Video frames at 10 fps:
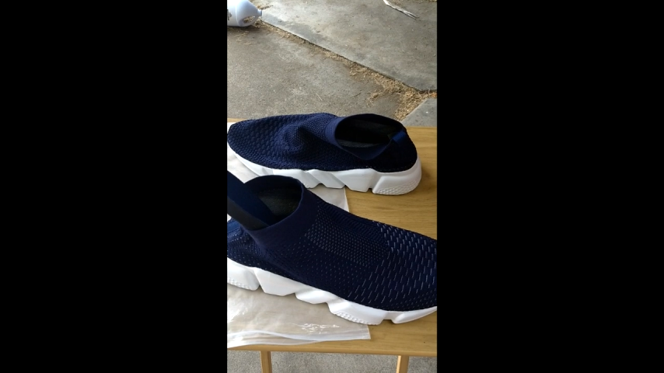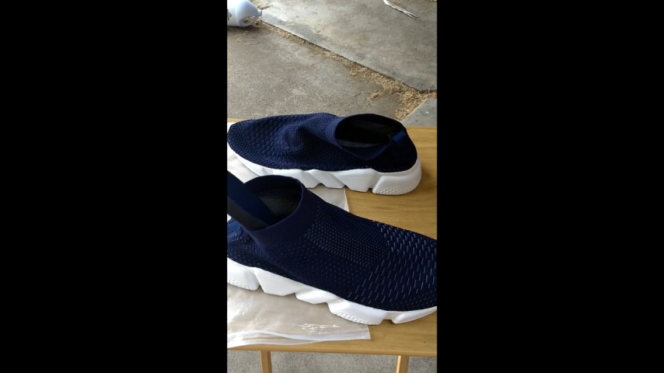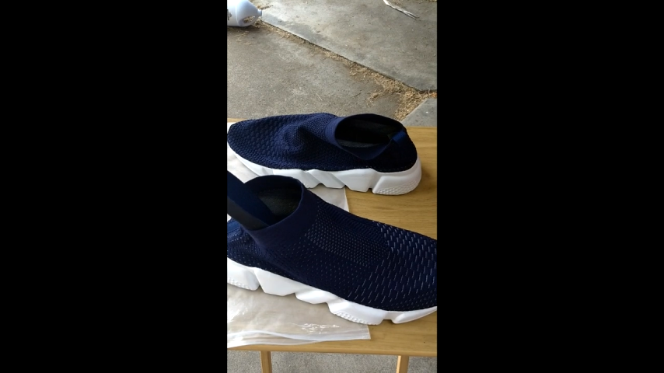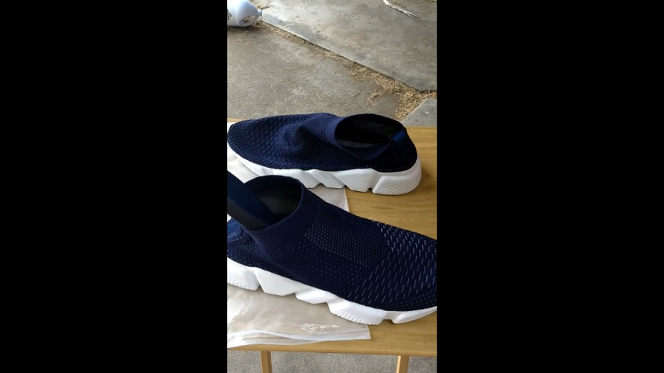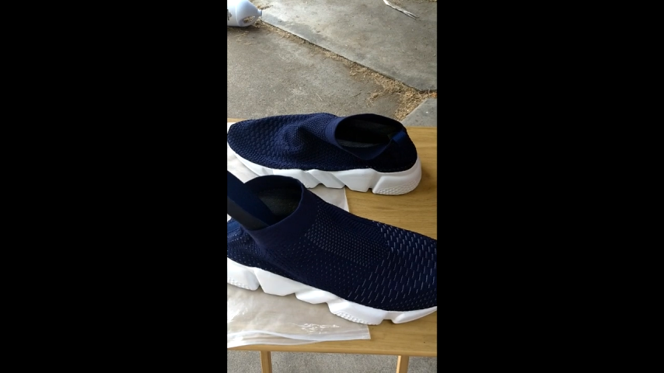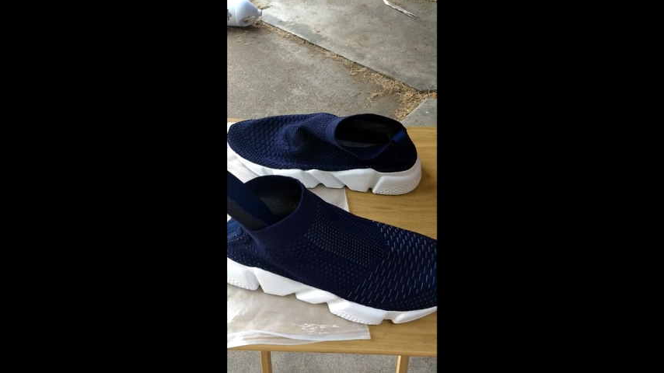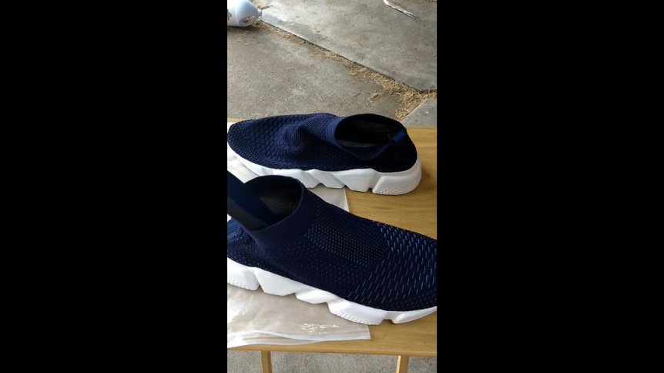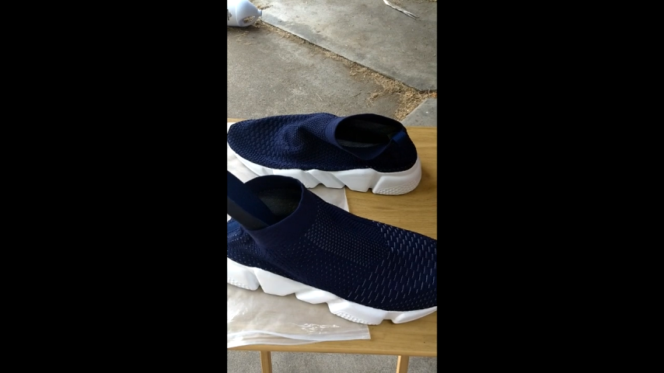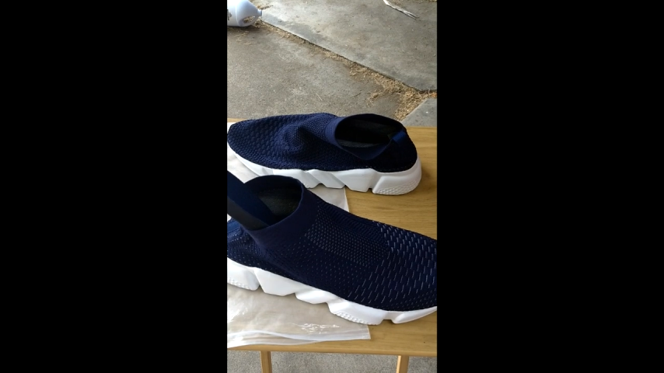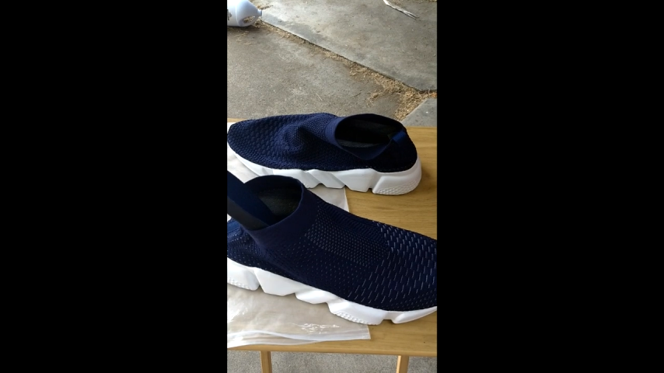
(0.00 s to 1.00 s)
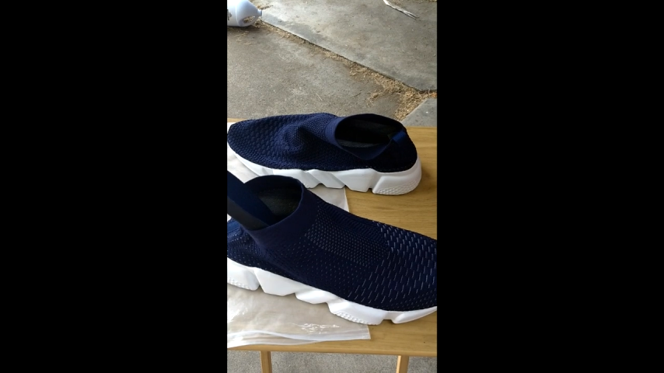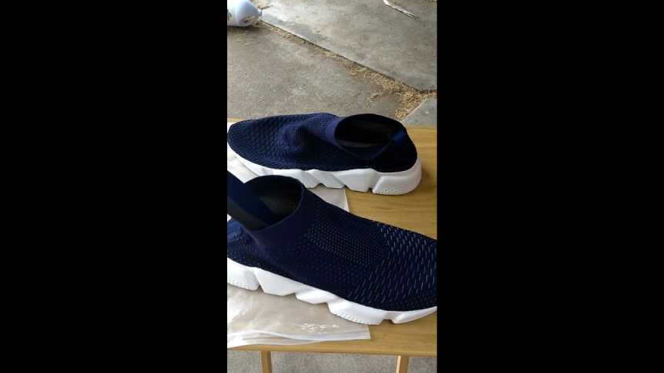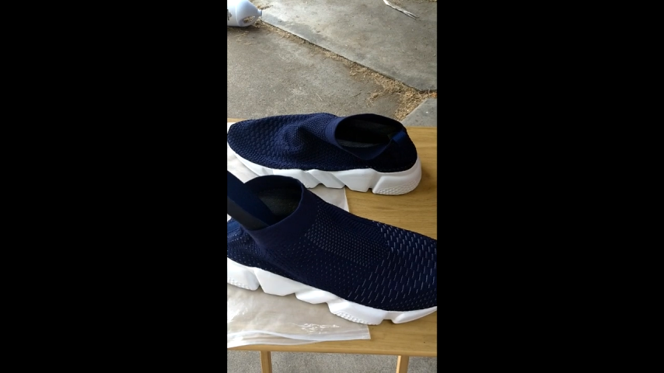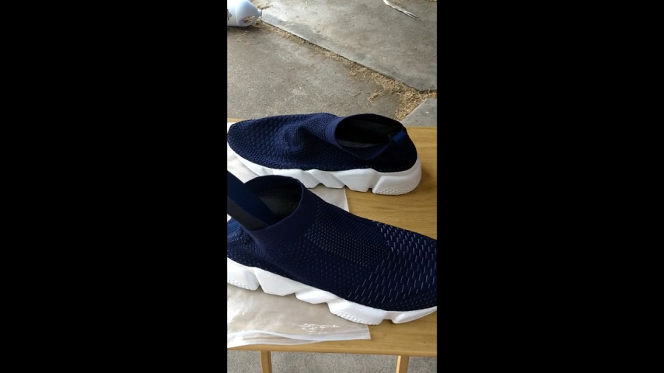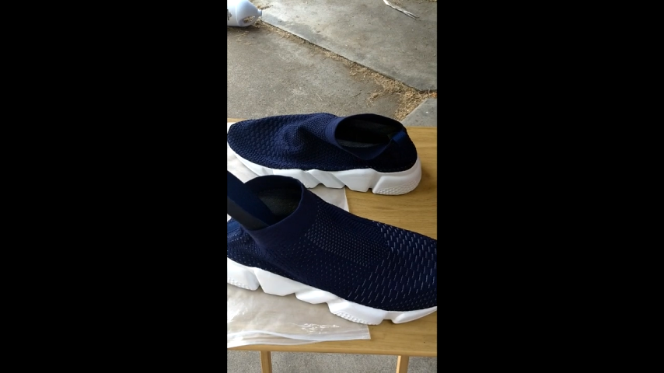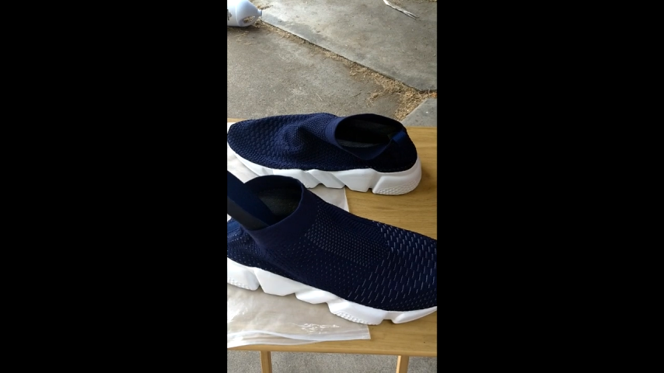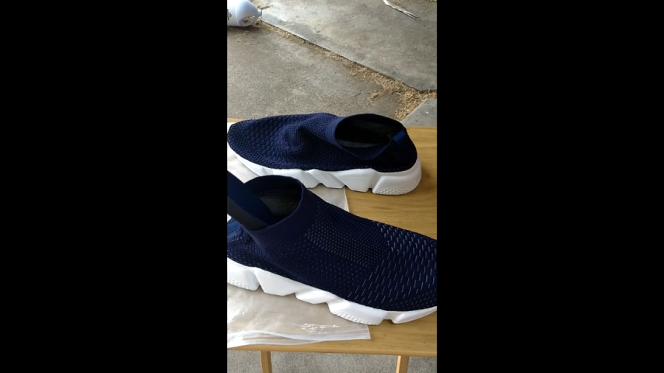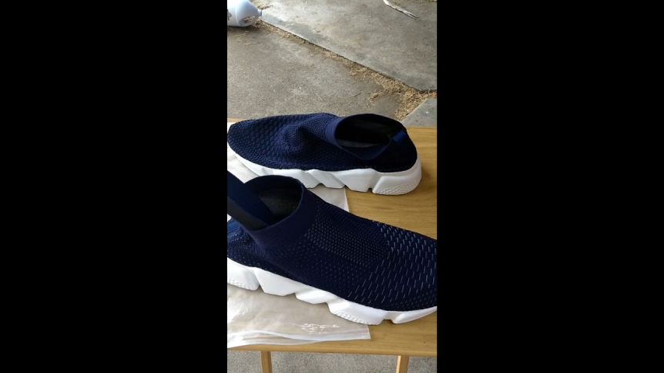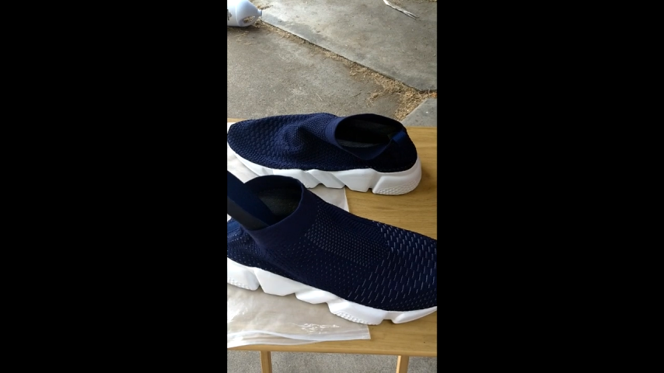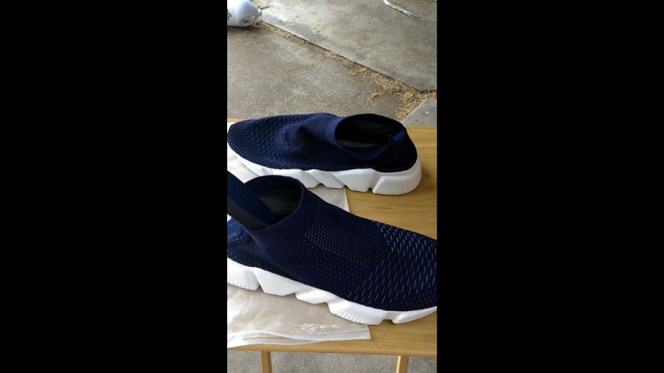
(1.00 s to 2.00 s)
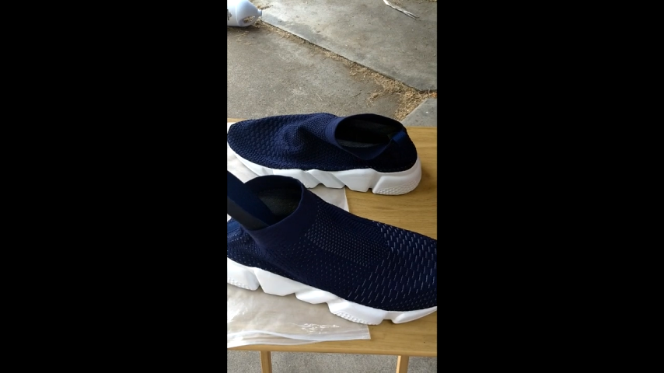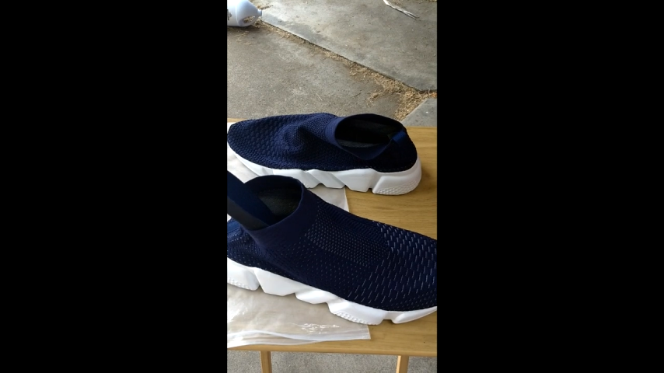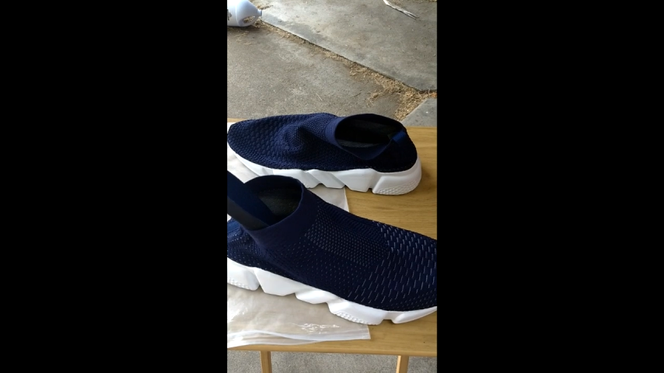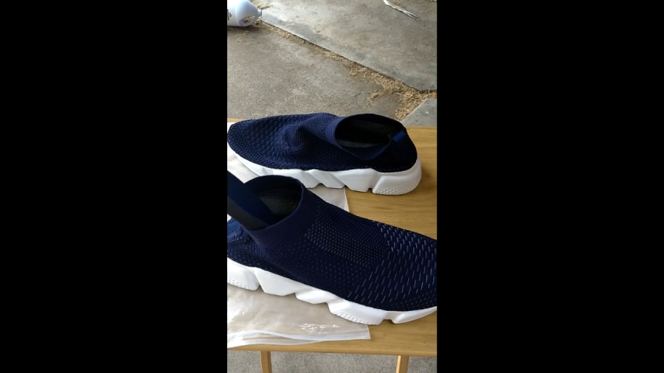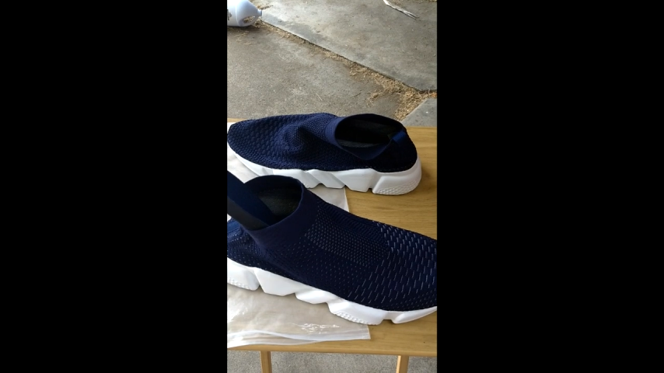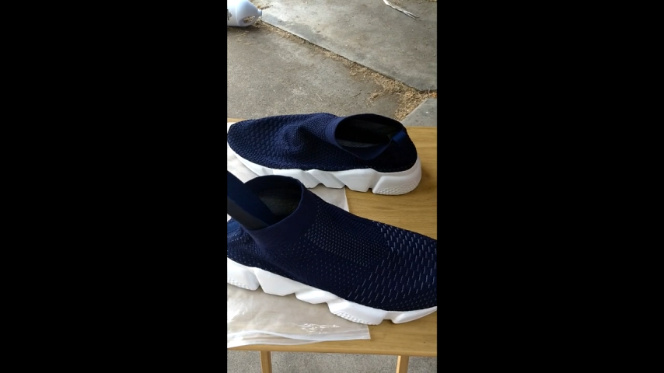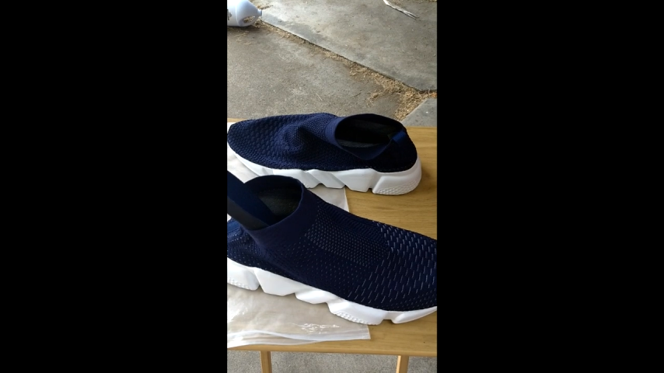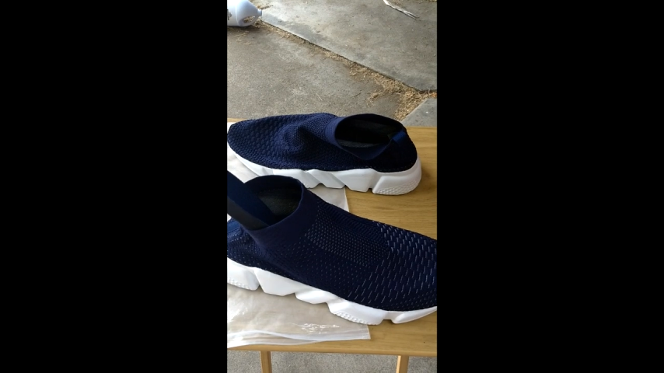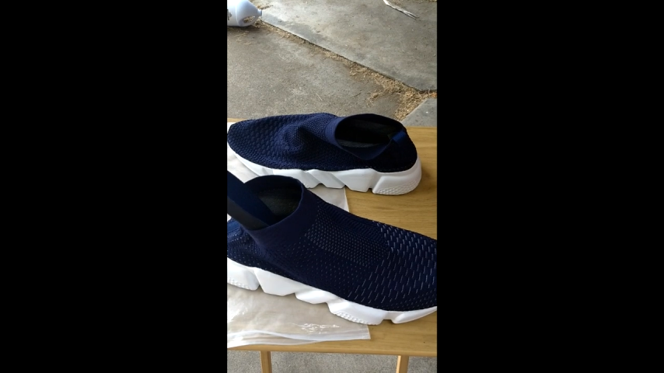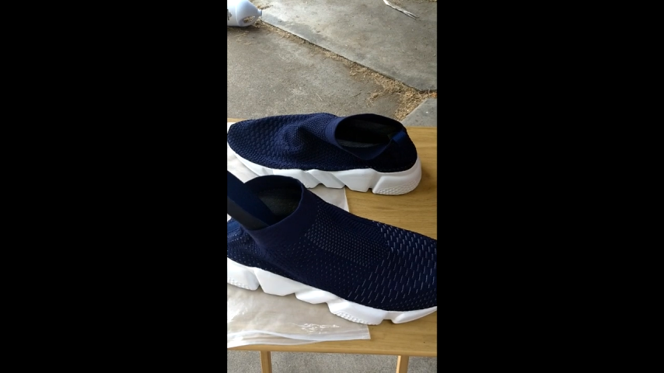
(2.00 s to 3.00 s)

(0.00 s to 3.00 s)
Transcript: Nobody's mouth can be seen.